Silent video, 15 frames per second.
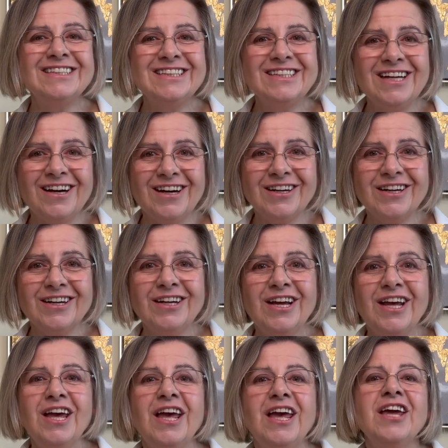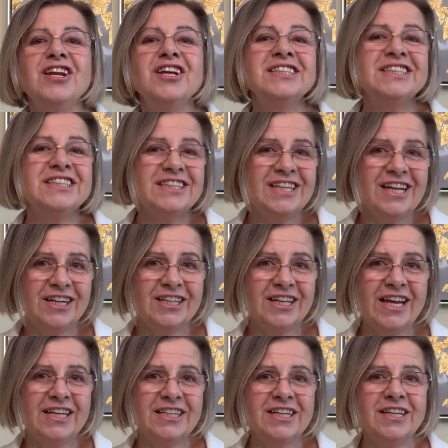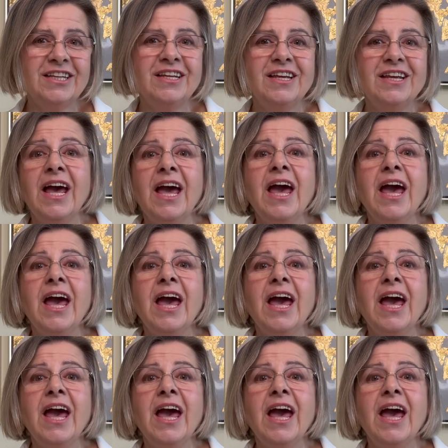stuck. It is stagnating.